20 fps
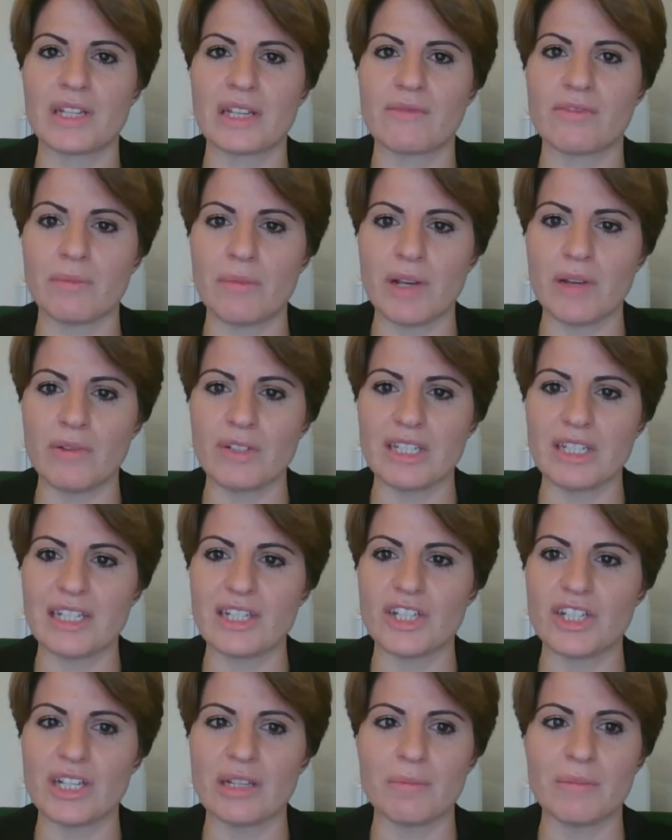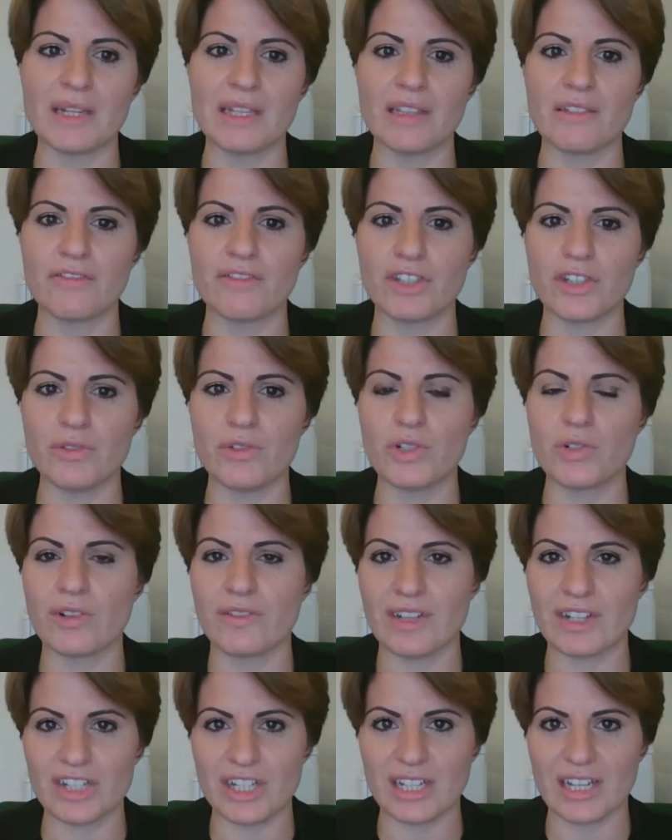remote teaching being the future of
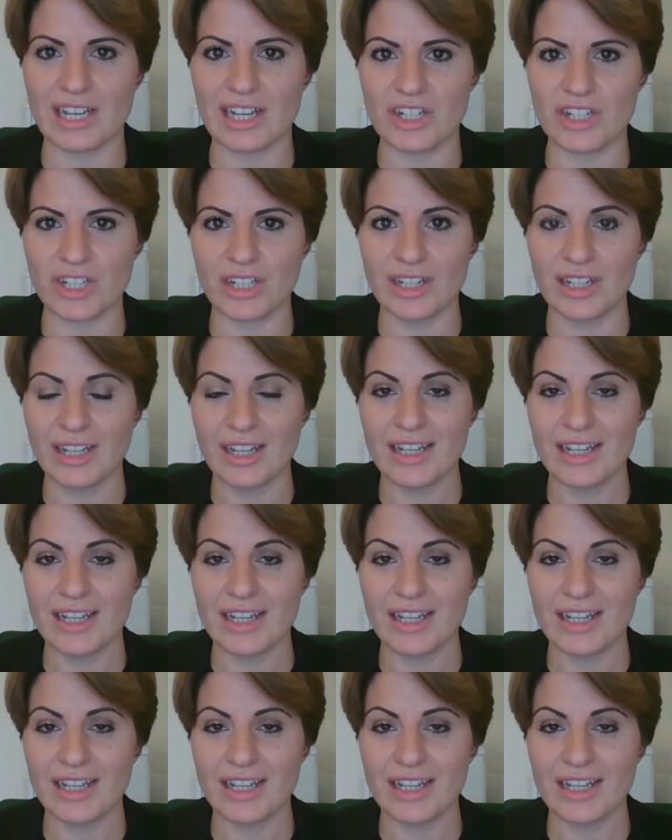education